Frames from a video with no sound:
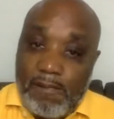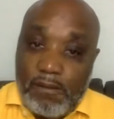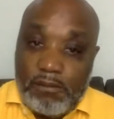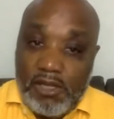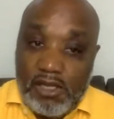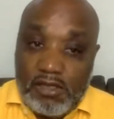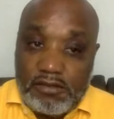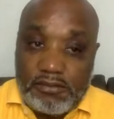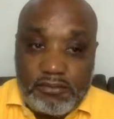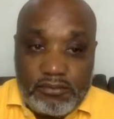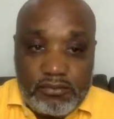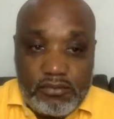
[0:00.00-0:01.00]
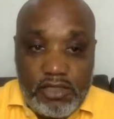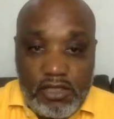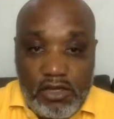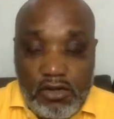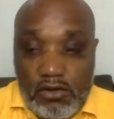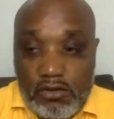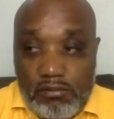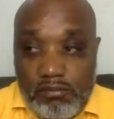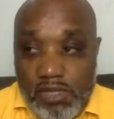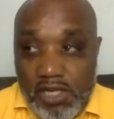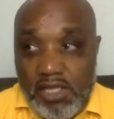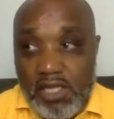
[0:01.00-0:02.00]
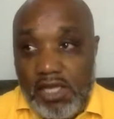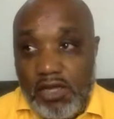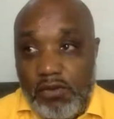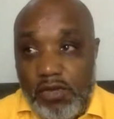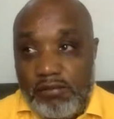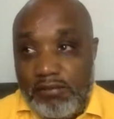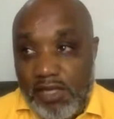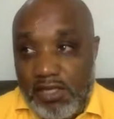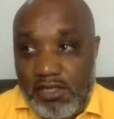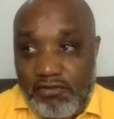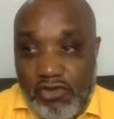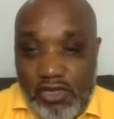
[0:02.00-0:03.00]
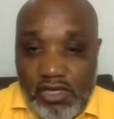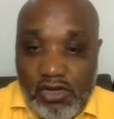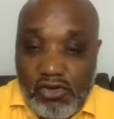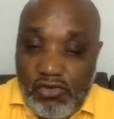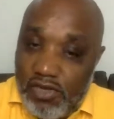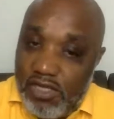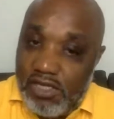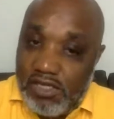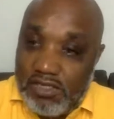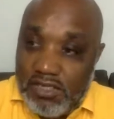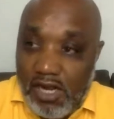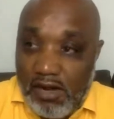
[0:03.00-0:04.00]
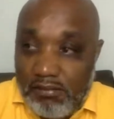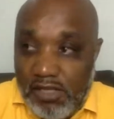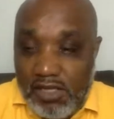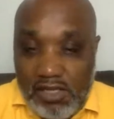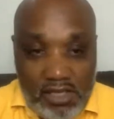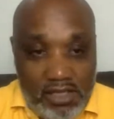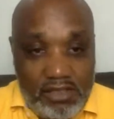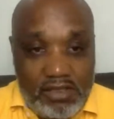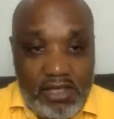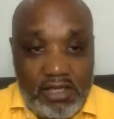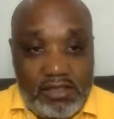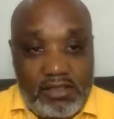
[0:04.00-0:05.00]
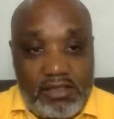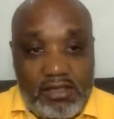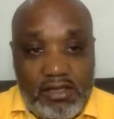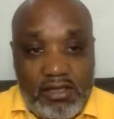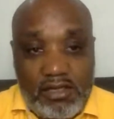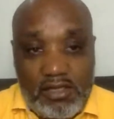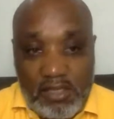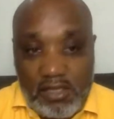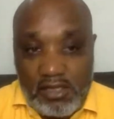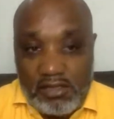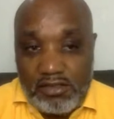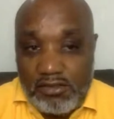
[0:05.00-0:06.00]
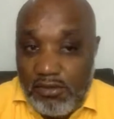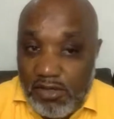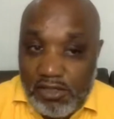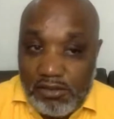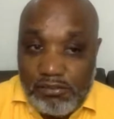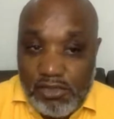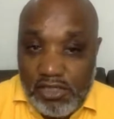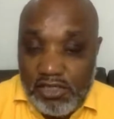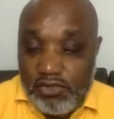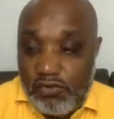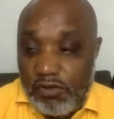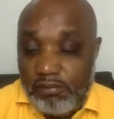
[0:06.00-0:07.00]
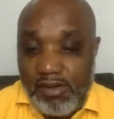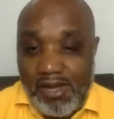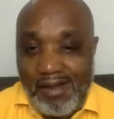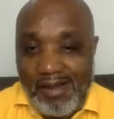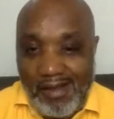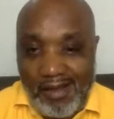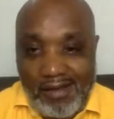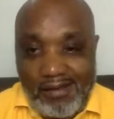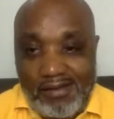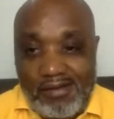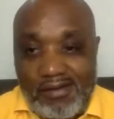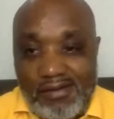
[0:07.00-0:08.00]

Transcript: to milk you know milking equipment if you're gonna really start milking then you're gonna you don't want to really do it by hand